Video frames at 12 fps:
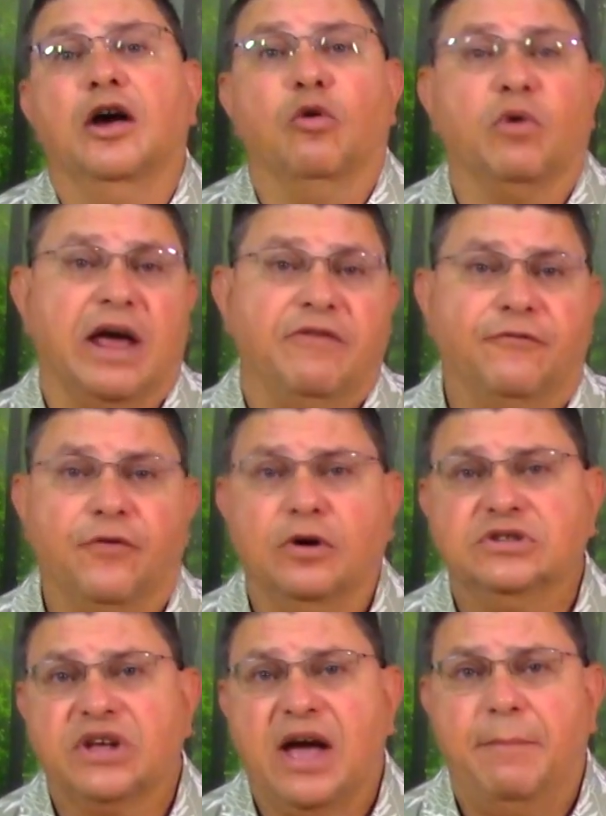When I
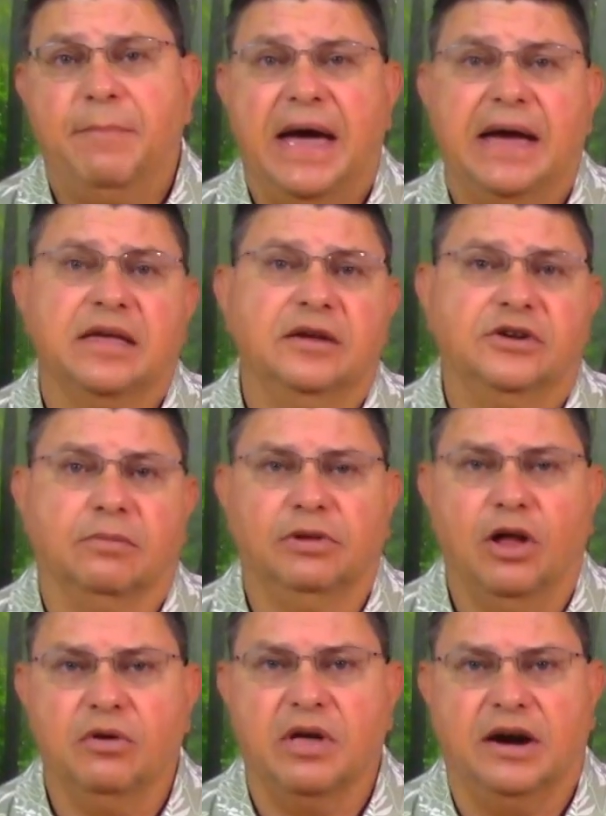first got back into
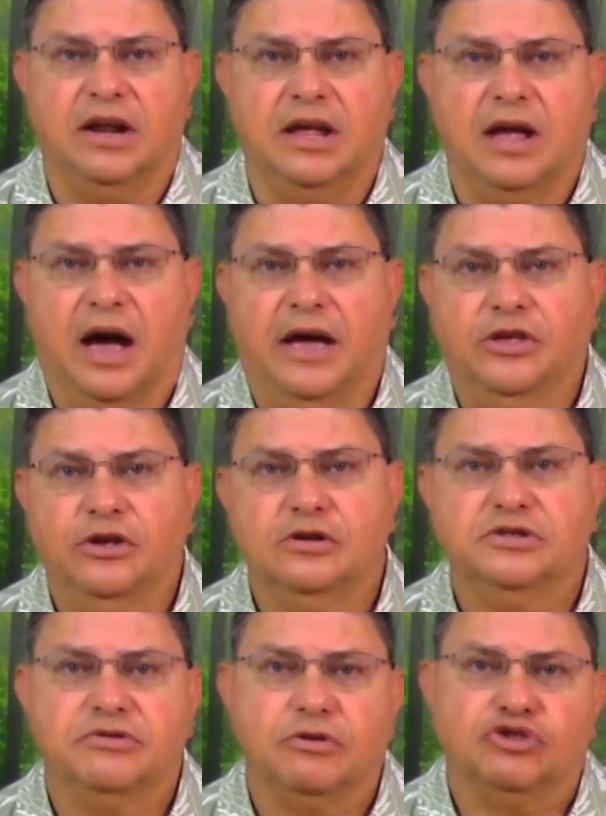blowgunning, I
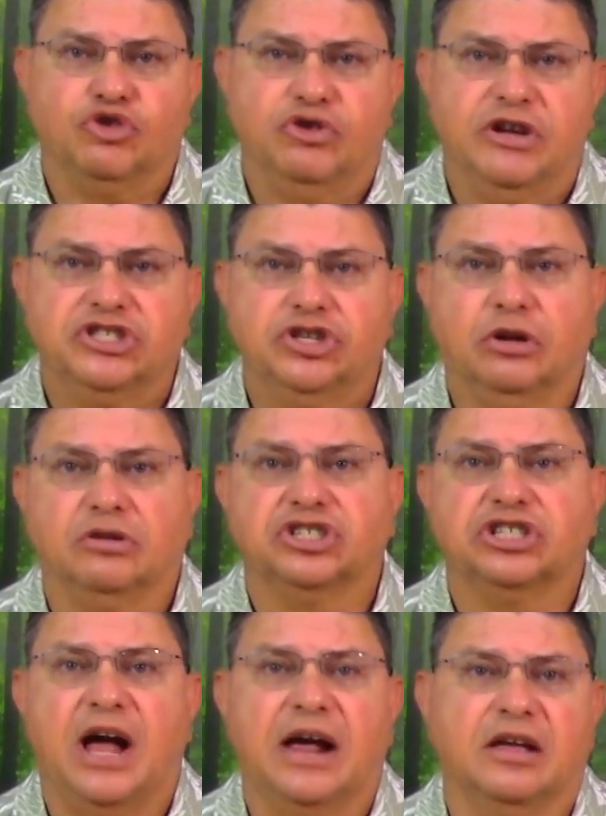used the traditional
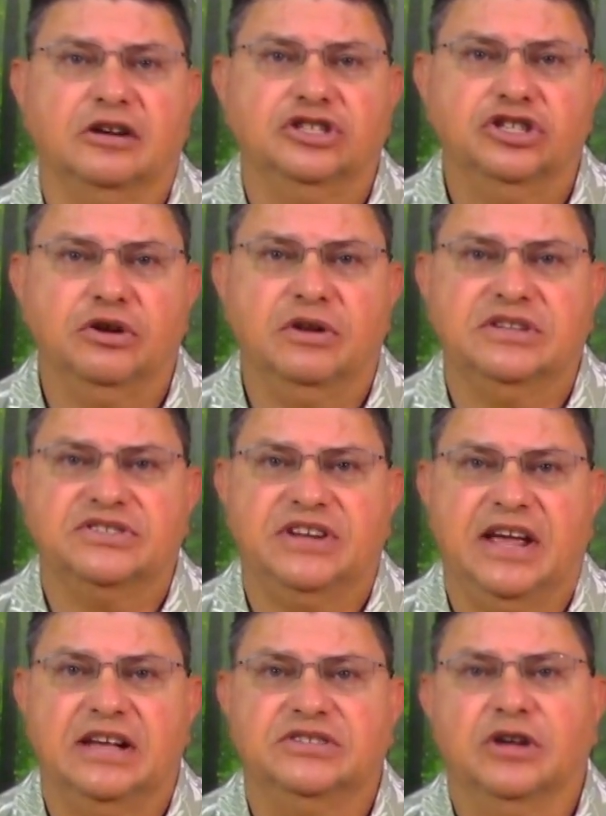shotgun shooting
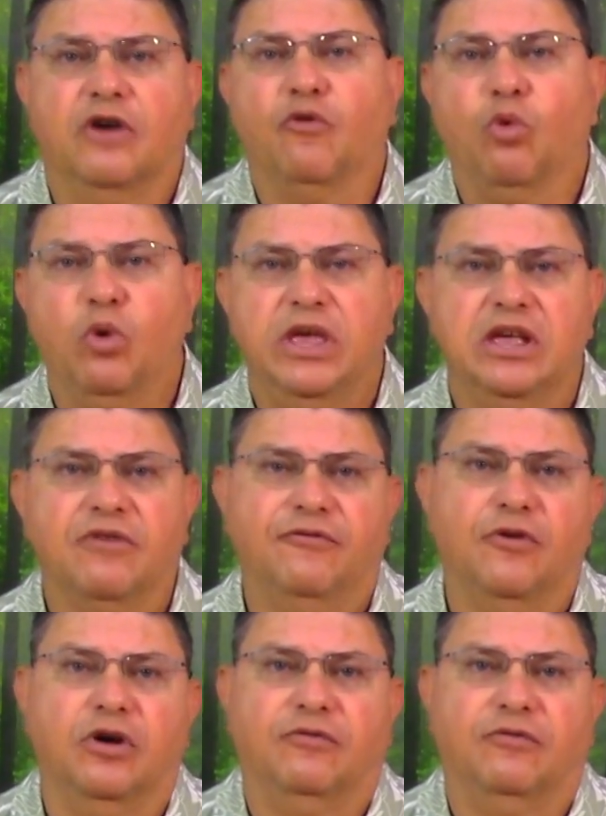stance of weak foot